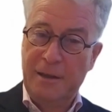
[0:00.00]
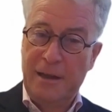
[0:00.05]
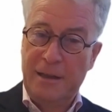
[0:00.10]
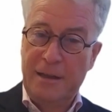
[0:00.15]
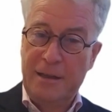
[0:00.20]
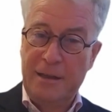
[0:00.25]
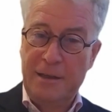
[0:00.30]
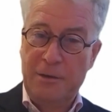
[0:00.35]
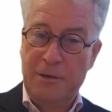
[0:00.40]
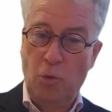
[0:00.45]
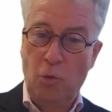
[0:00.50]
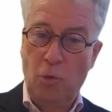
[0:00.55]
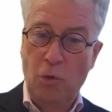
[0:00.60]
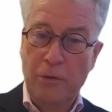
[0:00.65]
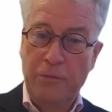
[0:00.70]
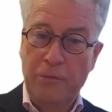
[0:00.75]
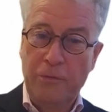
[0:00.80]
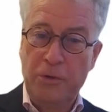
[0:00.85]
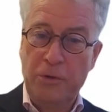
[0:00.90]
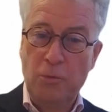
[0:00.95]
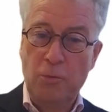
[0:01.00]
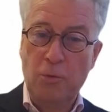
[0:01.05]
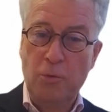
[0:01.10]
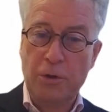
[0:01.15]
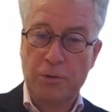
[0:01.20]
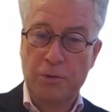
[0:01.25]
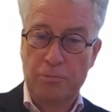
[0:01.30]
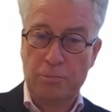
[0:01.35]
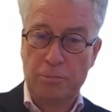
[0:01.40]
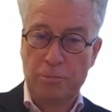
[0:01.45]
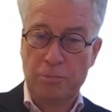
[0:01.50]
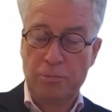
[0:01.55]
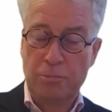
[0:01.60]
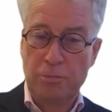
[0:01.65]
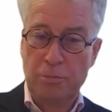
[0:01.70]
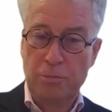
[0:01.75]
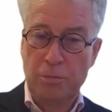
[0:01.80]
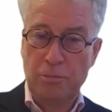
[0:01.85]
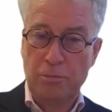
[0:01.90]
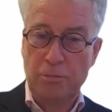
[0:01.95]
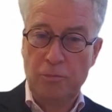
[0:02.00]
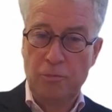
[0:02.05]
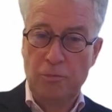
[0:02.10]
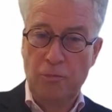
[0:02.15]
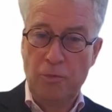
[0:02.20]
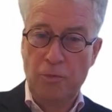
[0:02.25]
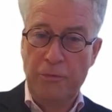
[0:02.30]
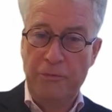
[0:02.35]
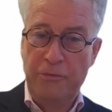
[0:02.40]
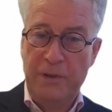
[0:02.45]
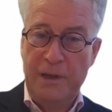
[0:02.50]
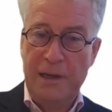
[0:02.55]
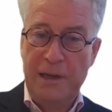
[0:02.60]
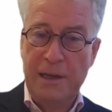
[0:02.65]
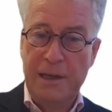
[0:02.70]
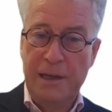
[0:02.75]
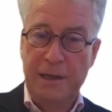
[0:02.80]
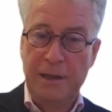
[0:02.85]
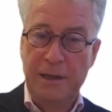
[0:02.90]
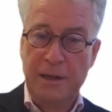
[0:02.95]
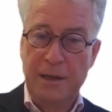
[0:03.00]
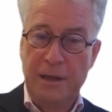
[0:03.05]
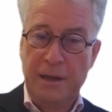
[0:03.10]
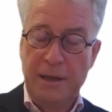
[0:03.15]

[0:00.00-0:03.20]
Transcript: I think all of you were revealing